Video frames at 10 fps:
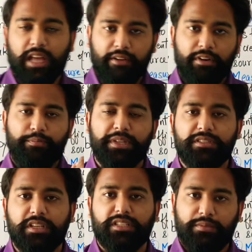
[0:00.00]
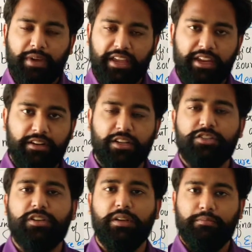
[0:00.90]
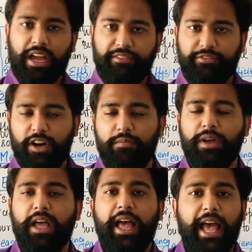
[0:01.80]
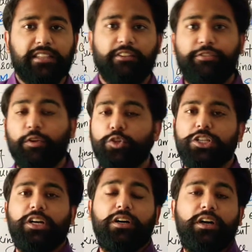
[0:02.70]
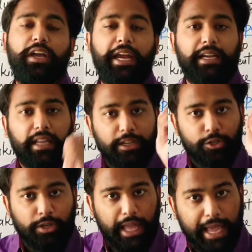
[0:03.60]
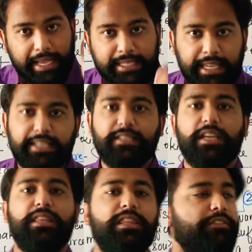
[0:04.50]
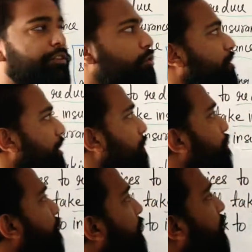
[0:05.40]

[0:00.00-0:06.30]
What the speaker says: Our business, my industry, my firm has a future. It should exist in the future.